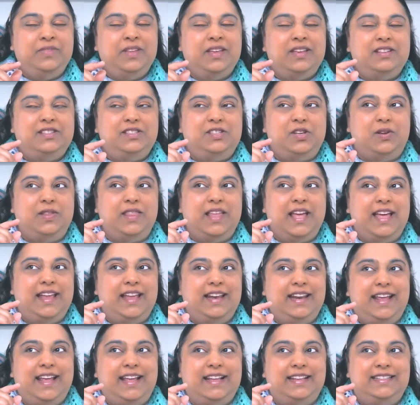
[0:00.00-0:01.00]
so
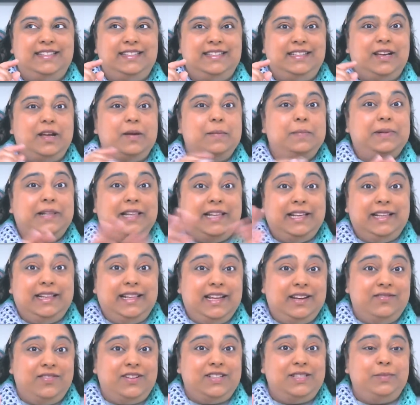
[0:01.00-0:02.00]
that it's
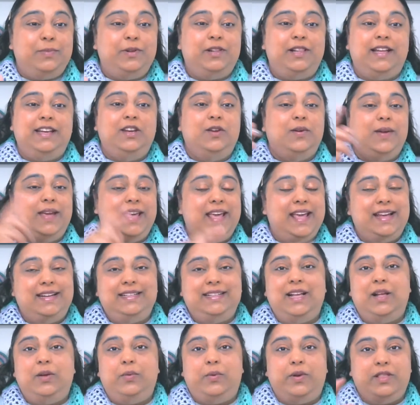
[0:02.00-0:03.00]
completely invisible and you can't
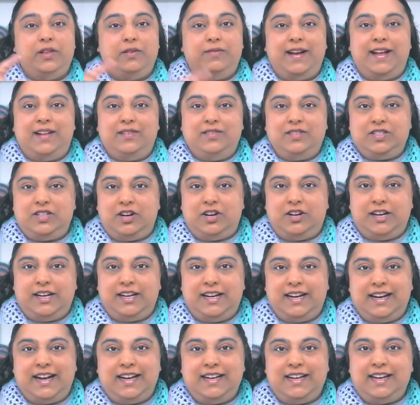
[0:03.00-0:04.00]
tell where the round
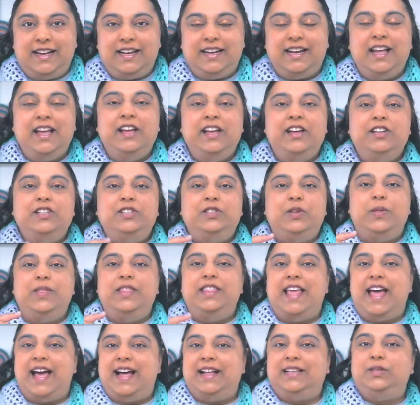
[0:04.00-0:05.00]
started and ended. So
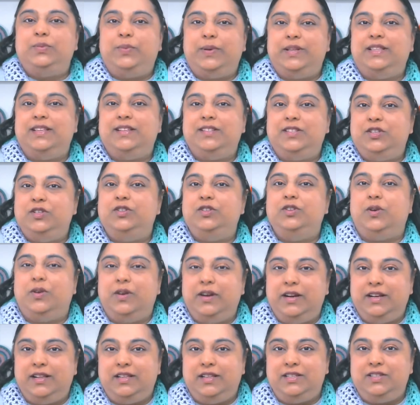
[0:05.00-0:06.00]
that's what this
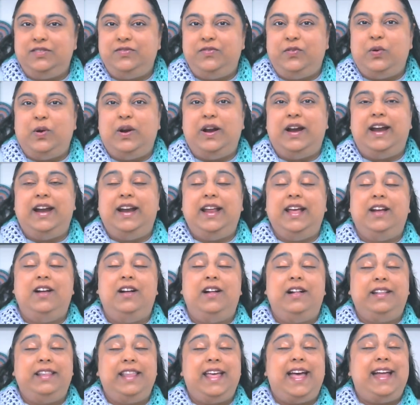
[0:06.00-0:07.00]
tutorial is for, and I
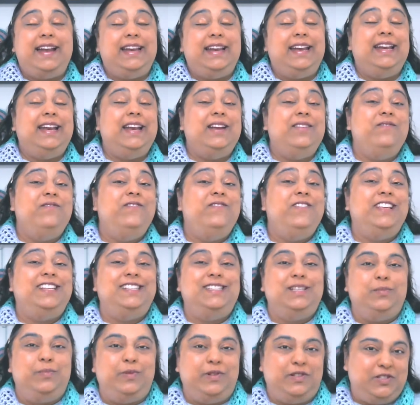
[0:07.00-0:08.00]
call that an
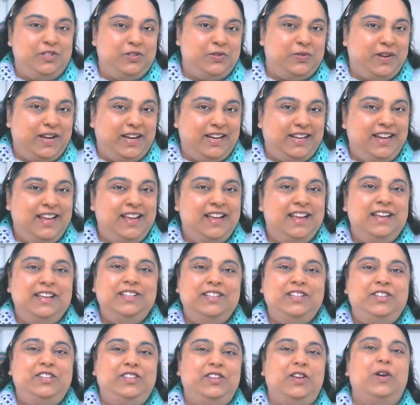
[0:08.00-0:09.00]
invisible join.
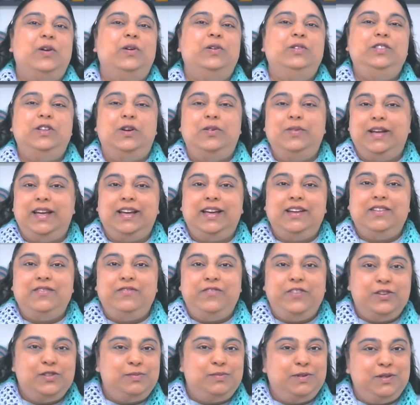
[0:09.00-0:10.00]
So don't get
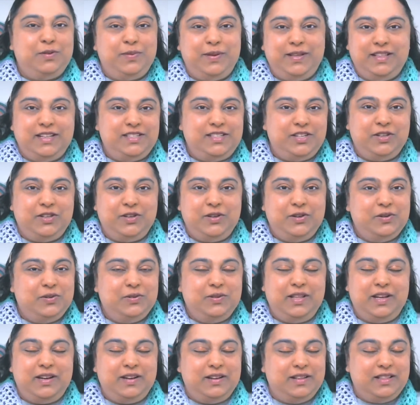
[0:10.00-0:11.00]
confused between the
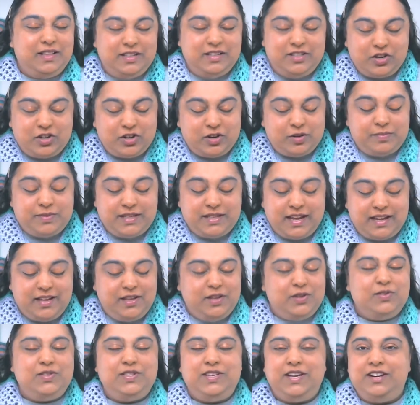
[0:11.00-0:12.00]
two. The terms get
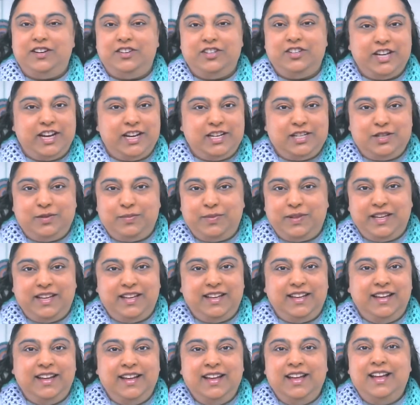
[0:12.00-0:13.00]
used
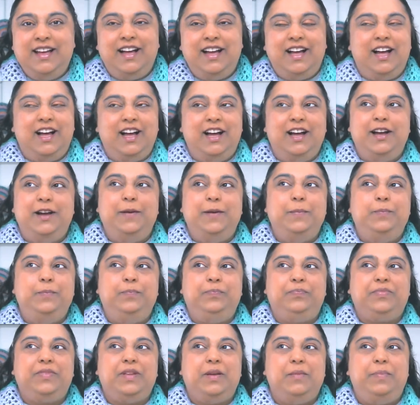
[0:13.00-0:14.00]
interchangeably,
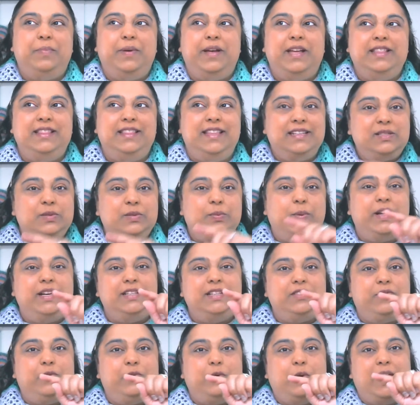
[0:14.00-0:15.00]
but this one
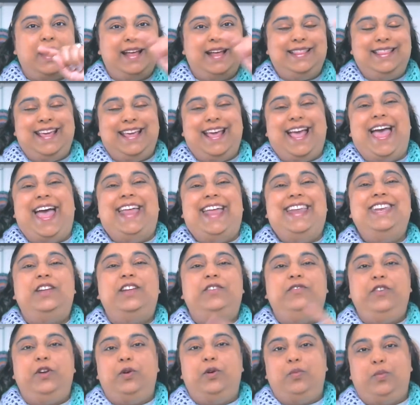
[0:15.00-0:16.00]
is for at the end
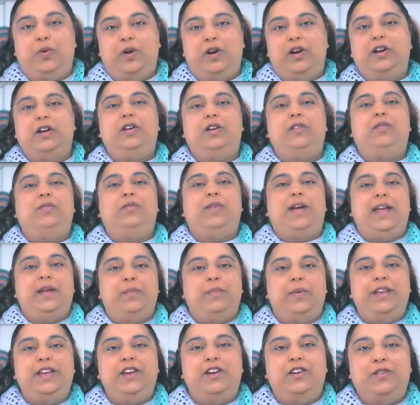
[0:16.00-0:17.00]
of your work, right
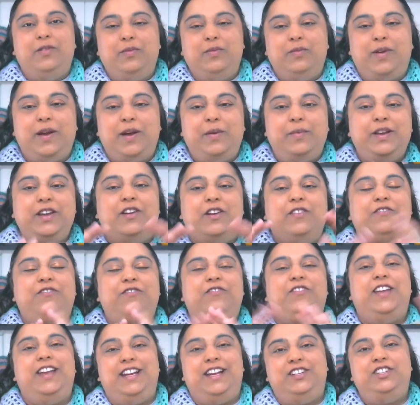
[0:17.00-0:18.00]
when you're
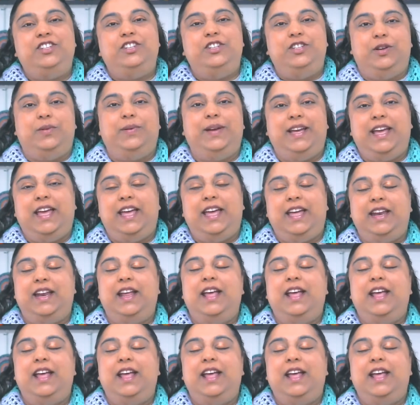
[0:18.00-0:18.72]
finished doing it.